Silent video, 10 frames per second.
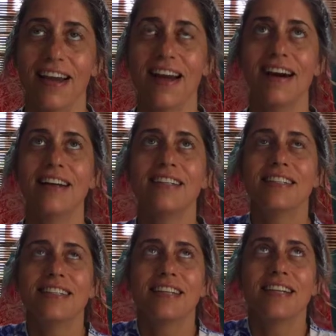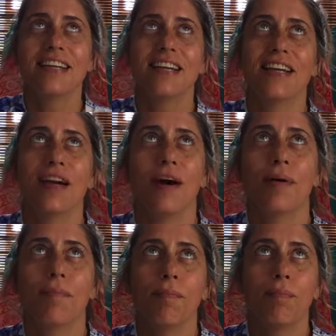And
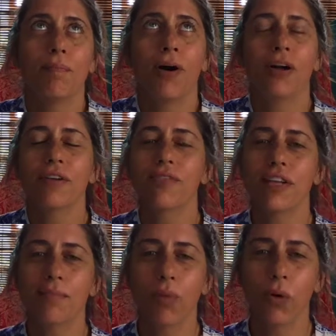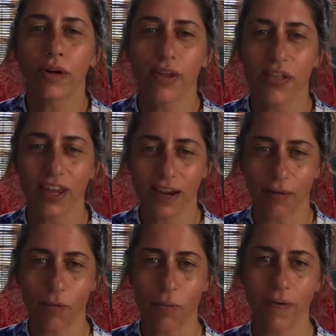part of the important
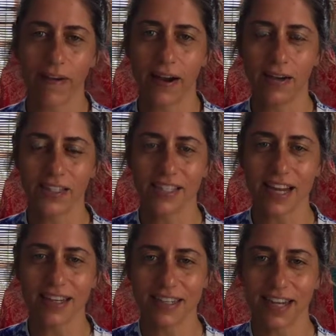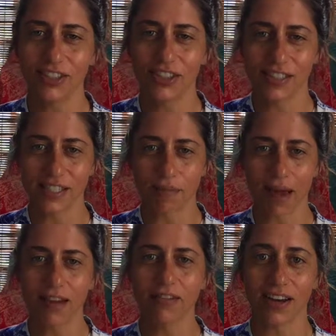thing when we set intentions and
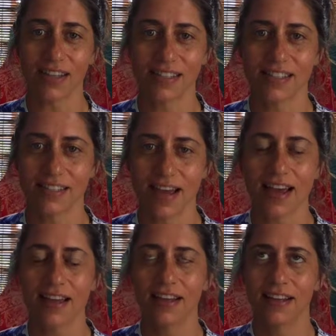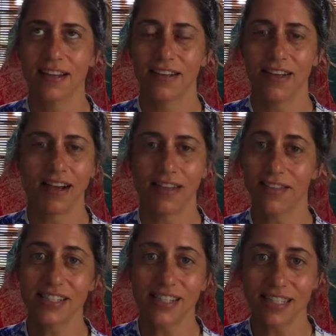manifest is that, and
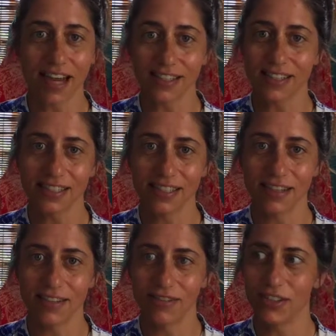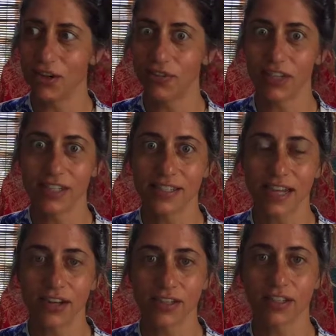this is the essence of, if you're going to
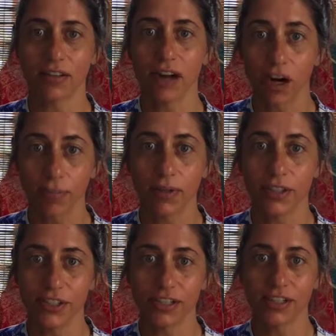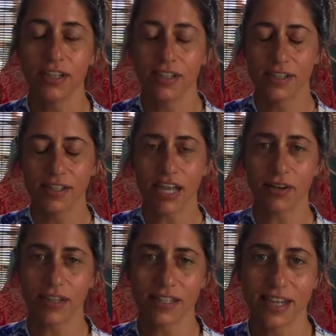set your sankalpa, your
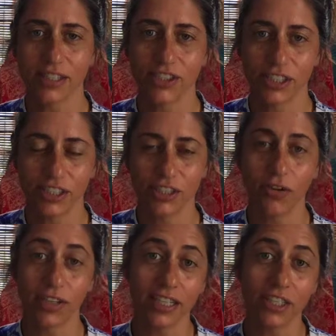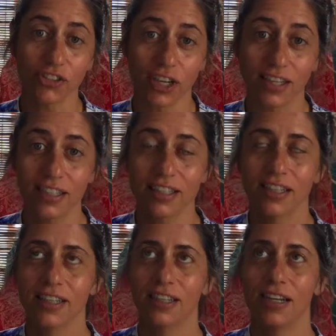sacred intention in yoga nidra,
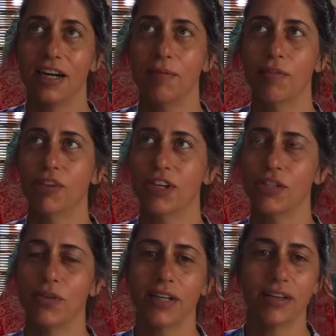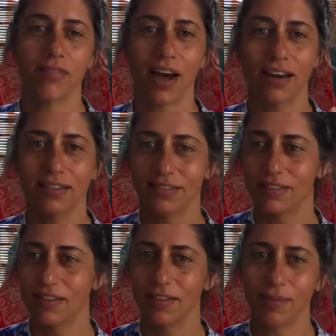if you're going to do any of that,
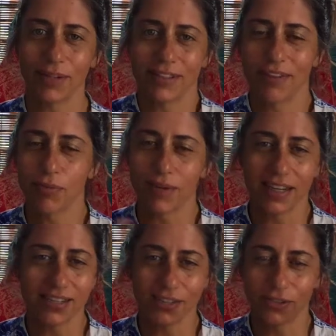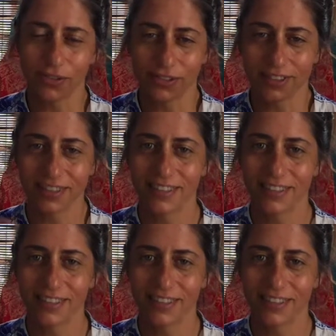everybody has their own